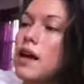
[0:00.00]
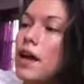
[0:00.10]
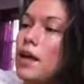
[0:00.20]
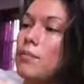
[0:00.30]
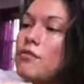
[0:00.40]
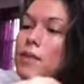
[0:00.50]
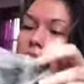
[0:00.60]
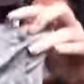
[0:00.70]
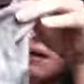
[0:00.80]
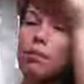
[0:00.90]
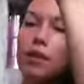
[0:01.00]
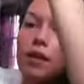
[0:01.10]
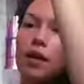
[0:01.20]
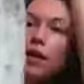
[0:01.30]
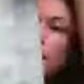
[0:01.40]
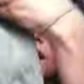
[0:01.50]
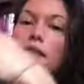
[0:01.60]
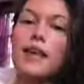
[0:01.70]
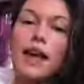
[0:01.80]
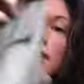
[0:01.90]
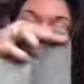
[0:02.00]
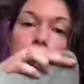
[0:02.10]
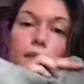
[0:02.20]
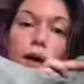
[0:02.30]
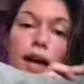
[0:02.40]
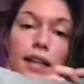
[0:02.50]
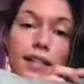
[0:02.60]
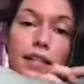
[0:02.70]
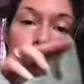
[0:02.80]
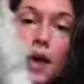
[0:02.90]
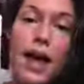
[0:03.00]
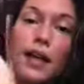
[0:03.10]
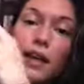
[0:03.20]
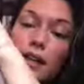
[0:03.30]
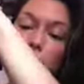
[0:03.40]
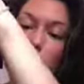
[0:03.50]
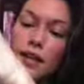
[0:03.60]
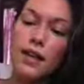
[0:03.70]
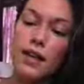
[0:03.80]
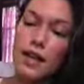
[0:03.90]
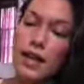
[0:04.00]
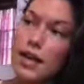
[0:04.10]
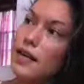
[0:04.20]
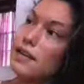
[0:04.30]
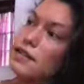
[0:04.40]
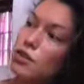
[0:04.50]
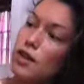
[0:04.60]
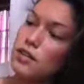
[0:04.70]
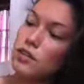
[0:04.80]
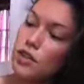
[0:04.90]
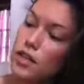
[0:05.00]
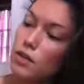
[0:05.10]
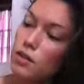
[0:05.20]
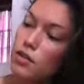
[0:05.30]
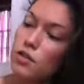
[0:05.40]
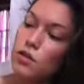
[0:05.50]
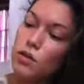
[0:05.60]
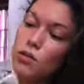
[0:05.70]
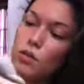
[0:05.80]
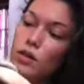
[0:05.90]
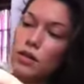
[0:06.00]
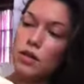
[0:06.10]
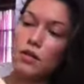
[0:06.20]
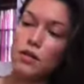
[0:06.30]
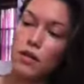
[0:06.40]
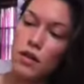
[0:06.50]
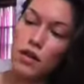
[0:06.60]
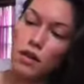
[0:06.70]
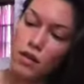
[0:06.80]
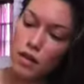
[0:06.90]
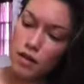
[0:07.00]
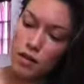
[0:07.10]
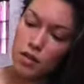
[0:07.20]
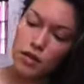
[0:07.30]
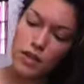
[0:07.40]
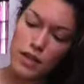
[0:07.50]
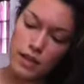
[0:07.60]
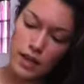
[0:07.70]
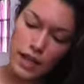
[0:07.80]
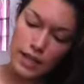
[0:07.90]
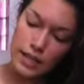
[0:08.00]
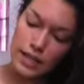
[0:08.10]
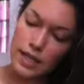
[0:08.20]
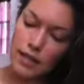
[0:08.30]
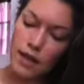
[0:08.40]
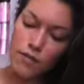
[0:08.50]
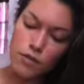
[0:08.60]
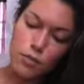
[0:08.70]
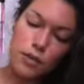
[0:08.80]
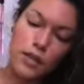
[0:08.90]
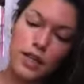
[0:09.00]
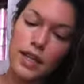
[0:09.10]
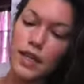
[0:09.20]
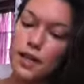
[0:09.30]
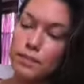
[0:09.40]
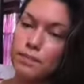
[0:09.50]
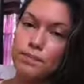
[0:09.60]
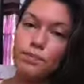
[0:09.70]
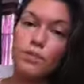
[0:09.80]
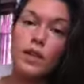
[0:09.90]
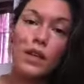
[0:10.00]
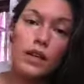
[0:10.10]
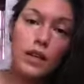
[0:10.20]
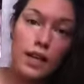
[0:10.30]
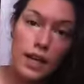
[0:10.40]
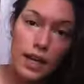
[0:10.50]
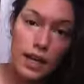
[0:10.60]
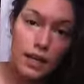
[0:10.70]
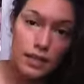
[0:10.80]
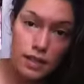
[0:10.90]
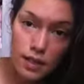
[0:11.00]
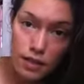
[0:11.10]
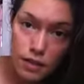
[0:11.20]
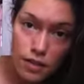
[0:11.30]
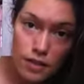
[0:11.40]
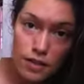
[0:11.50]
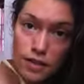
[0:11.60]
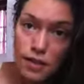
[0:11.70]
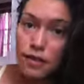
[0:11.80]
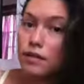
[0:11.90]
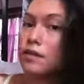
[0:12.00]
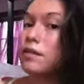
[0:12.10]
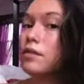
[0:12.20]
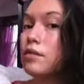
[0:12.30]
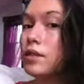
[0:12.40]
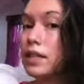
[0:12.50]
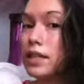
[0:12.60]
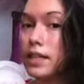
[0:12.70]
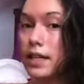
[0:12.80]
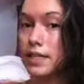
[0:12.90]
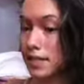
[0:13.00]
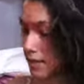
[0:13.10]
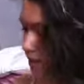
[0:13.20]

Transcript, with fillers: um, from the Gap. And they have like the pockets in the back and the drawstring, which is so earthy and light and comfortable looking. And they're just really nice.